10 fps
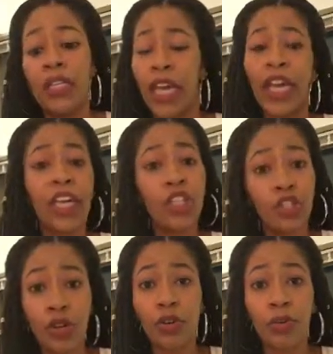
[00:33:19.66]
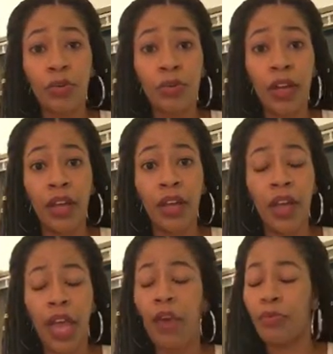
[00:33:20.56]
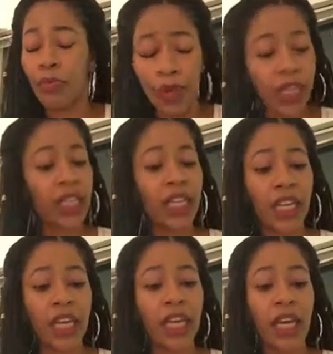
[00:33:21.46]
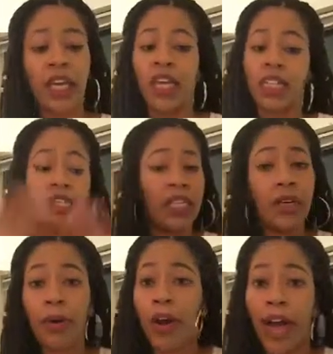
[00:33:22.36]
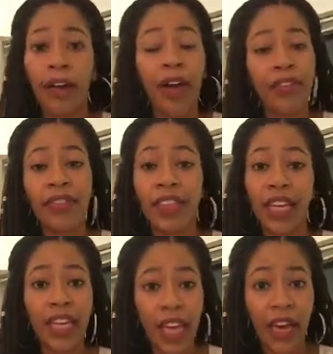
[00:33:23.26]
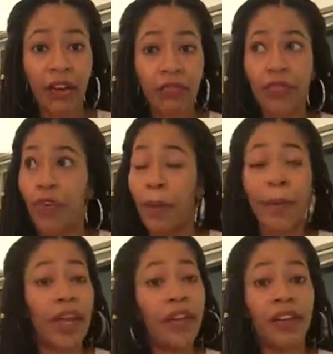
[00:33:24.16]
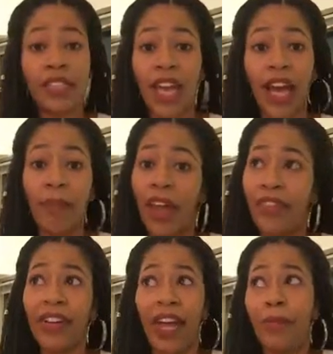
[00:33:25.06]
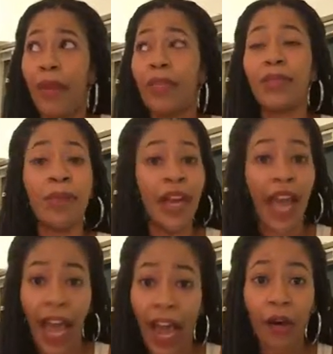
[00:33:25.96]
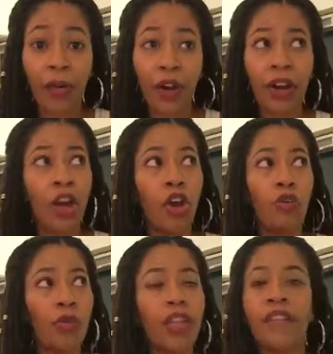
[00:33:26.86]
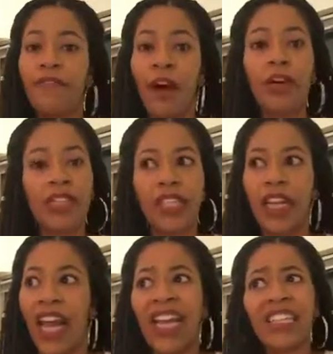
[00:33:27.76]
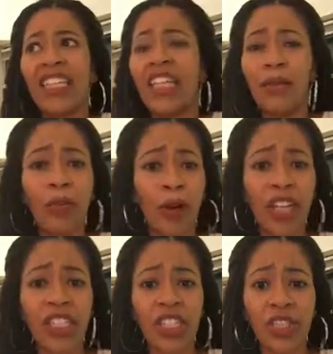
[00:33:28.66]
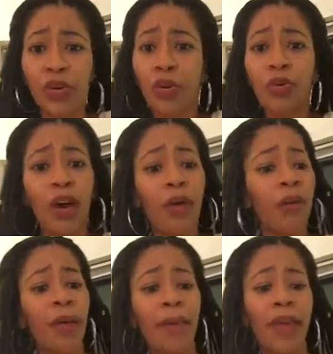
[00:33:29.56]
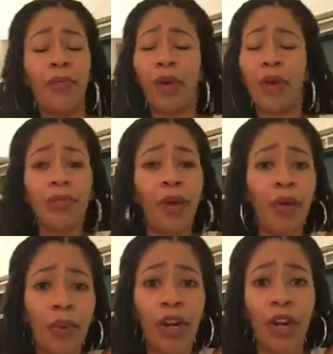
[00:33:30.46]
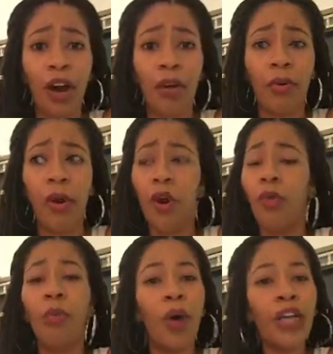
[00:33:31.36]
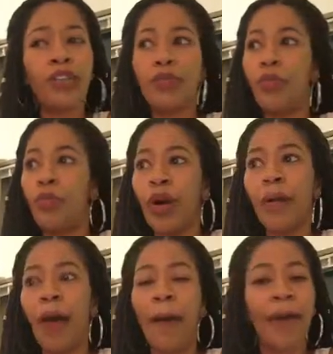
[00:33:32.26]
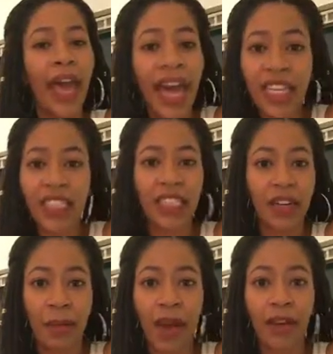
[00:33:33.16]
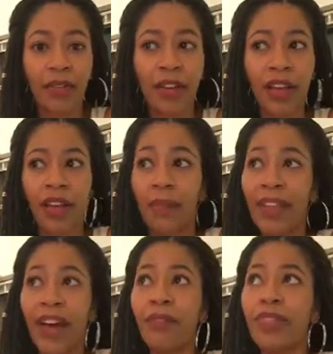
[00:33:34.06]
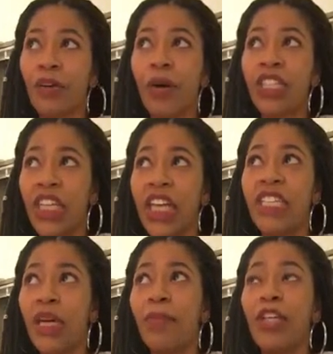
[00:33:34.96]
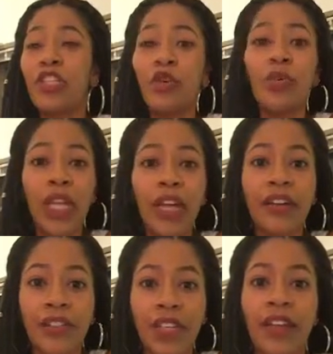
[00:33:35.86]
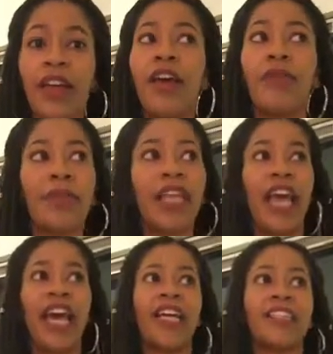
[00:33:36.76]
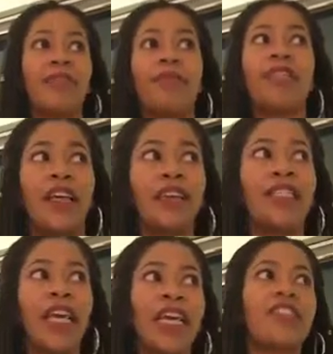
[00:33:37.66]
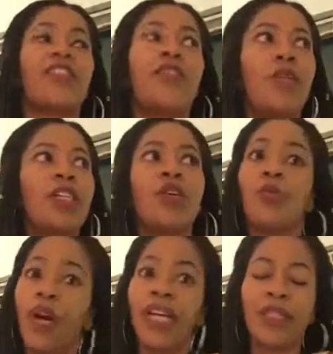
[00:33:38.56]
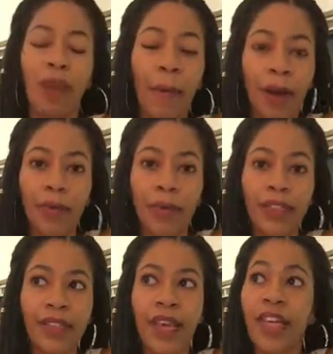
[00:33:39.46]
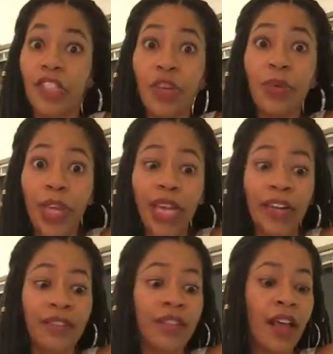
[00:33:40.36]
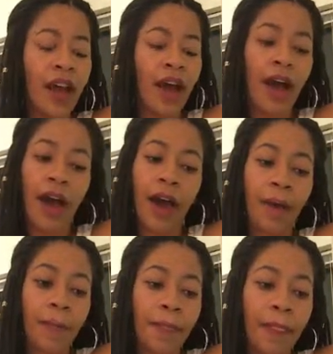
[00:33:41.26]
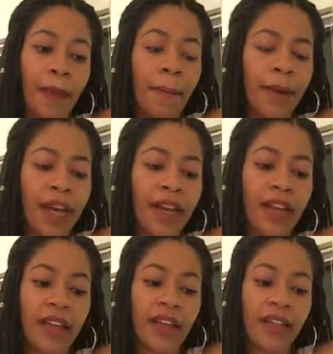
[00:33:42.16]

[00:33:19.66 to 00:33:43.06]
get in tune and really zero out everything else for a period of time every day, maybe spend an hour really focusing, asking deep questions. Who do I want to be? Where do I want to go? What am I passionate about? I mean, that was a question. It took me 2 years to really to answer the question, what is my purpose? 2 years. But